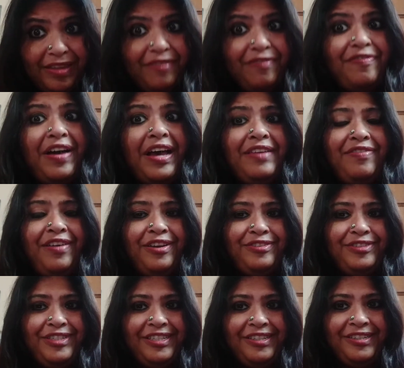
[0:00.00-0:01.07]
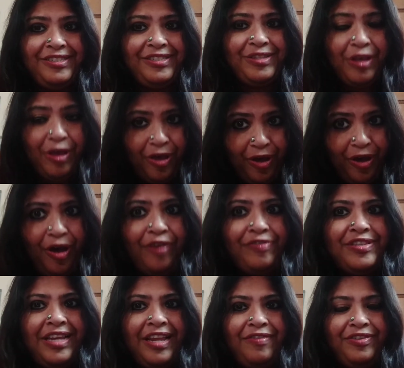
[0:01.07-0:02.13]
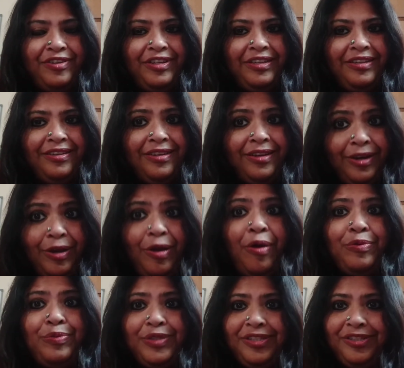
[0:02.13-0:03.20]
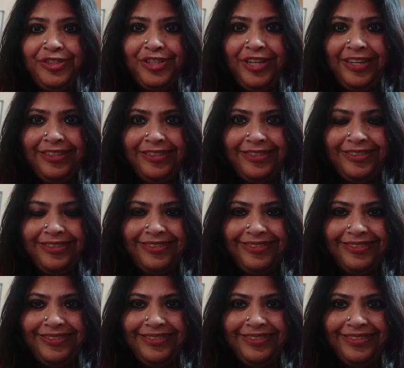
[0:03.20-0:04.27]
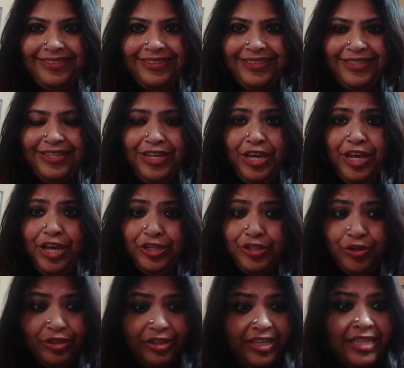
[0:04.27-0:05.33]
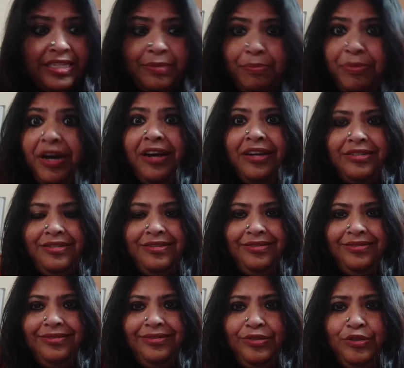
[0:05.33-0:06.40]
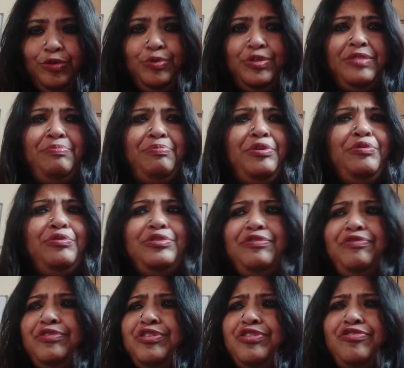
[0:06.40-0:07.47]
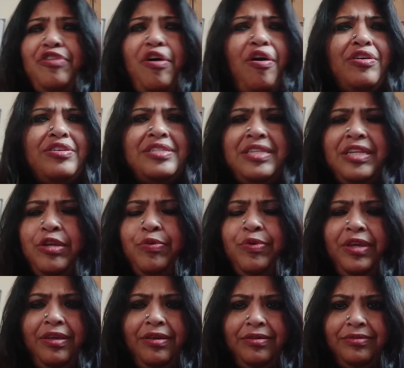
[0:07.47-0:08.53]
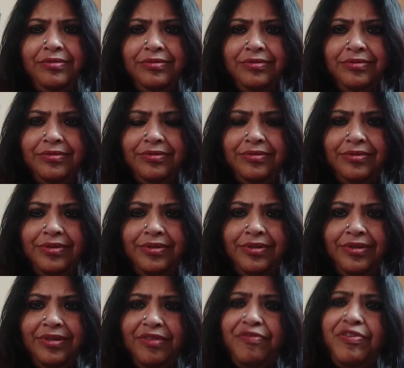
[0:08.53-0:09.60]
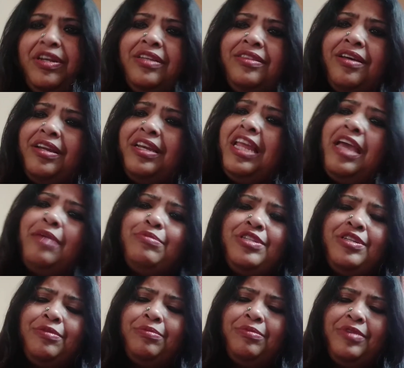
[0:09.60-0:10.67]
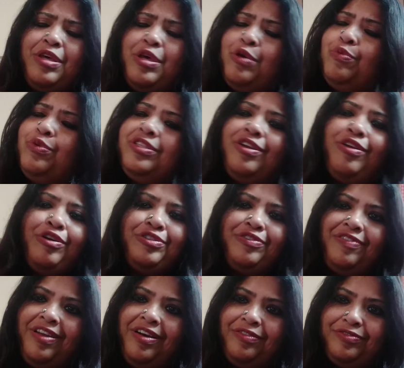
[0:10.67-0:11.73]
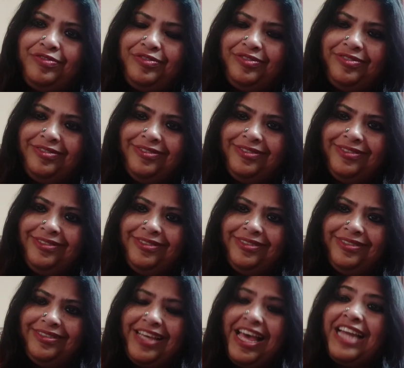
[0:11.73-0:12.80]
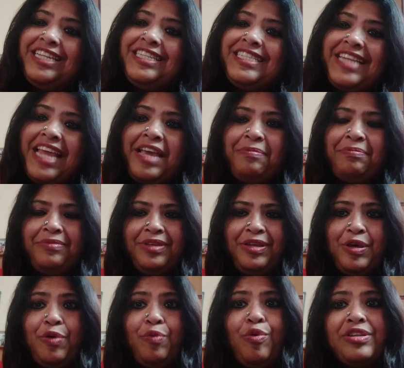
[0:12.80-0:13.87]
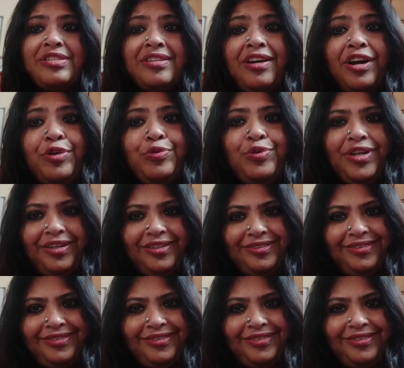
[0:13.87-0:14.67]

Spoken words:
500 years of slavery along with her child. So this bird, who was beautiful, strong, sinewy, Vinata named him with a lot of love. And his name was Garuda.